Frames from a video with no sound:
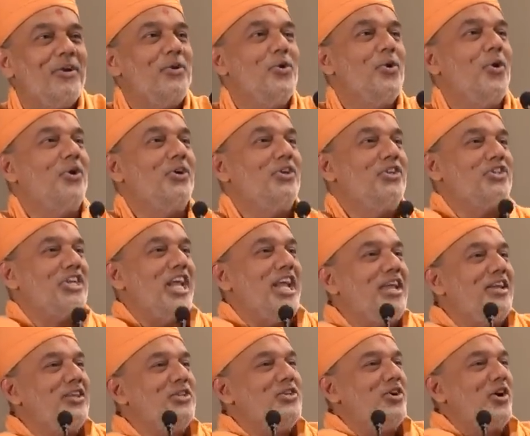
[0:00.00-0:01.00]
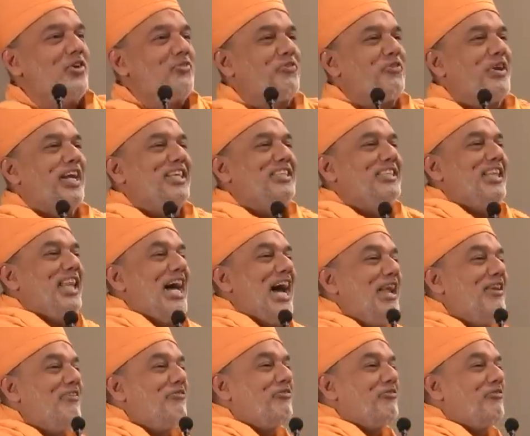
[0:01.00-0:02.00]
Don't change your face
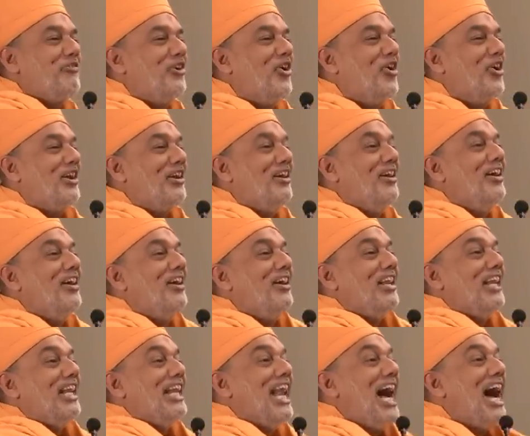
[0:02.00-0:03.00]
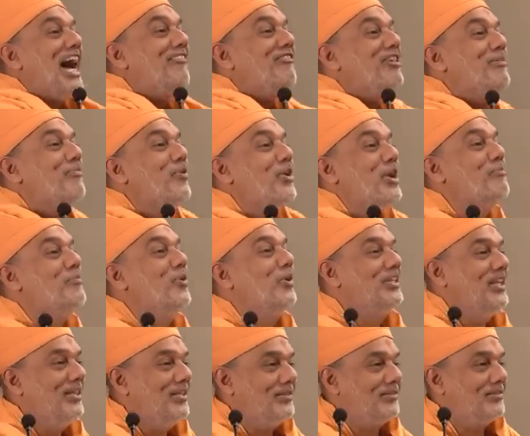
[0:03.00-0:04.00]
life or live
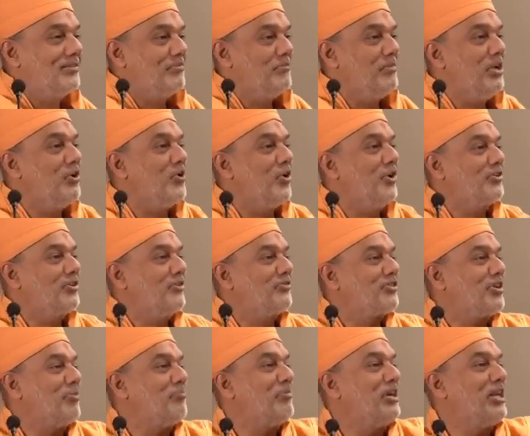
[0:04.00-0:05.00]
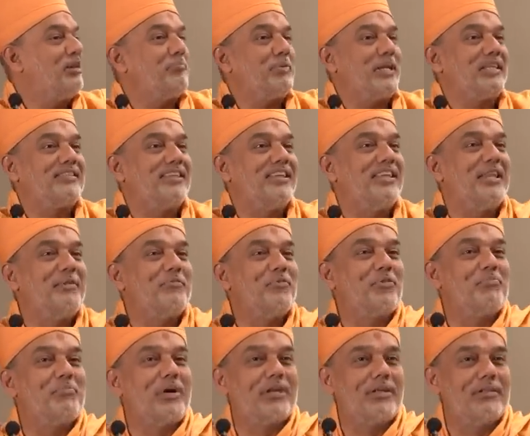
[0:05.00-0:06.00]
emojis because of somebody pressing
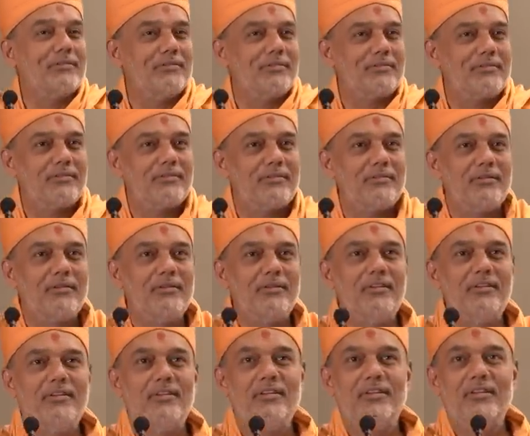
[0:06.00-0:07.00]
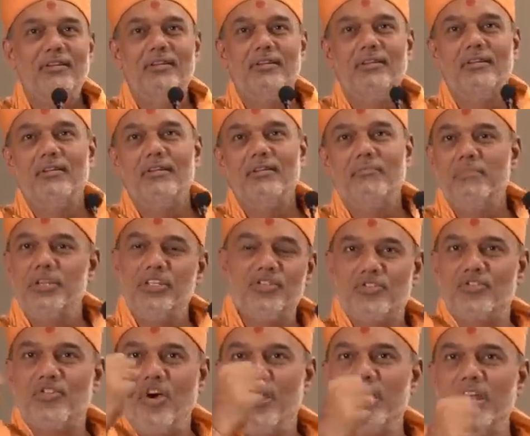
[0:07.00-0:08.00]
remote buttons. Be
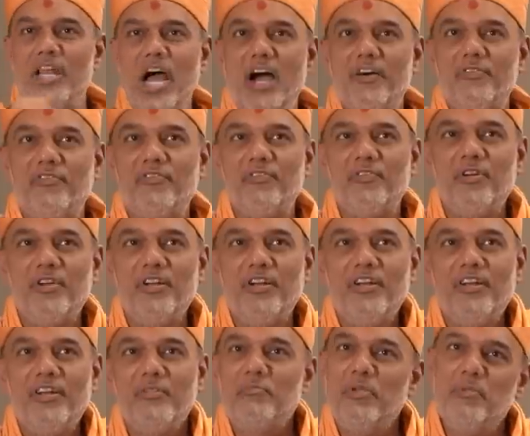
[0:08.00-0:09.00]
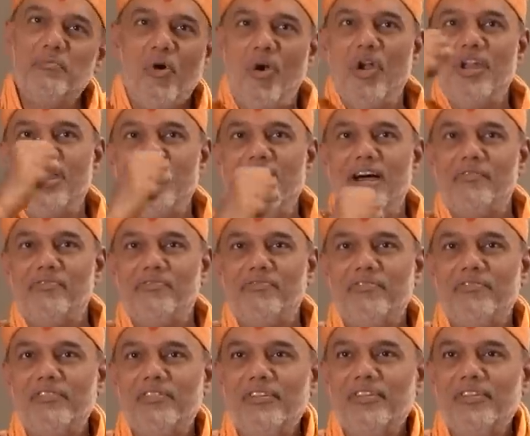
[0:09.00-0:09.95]
strong enough. Be bold enough.